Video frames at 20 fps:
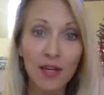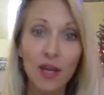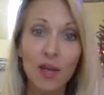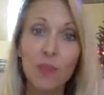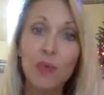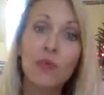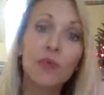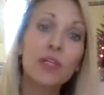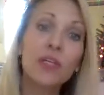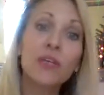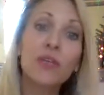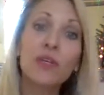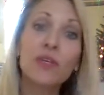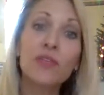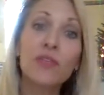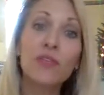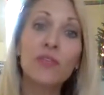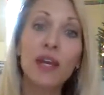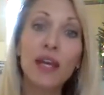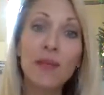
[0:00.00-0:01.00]
but really
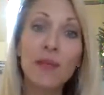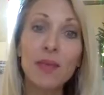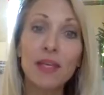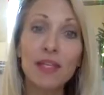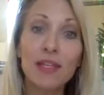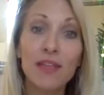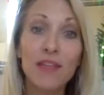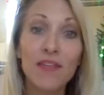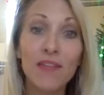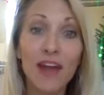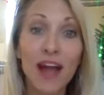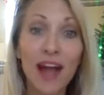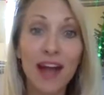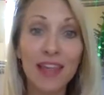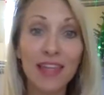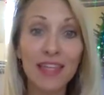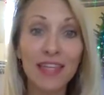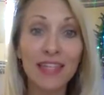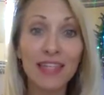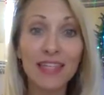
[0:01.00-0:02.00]
reframe it in the fact
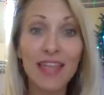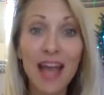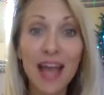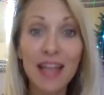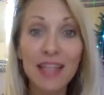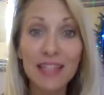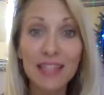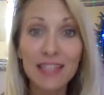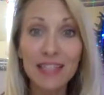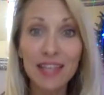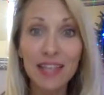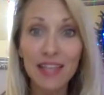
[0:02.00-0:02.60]
that yes,